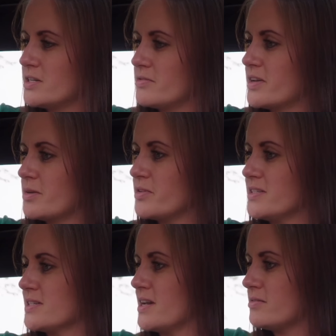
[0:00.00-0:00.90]
of the
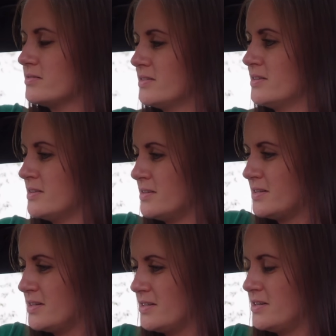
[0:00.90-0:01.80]
fingerprints now.
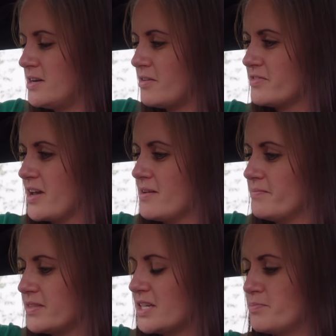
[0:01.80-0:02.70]
Love that.
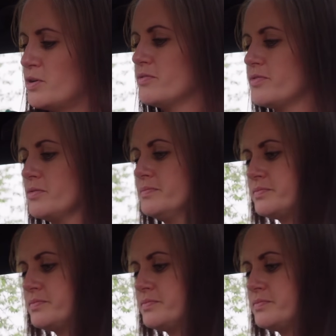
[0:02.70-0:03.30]
That's beautiful.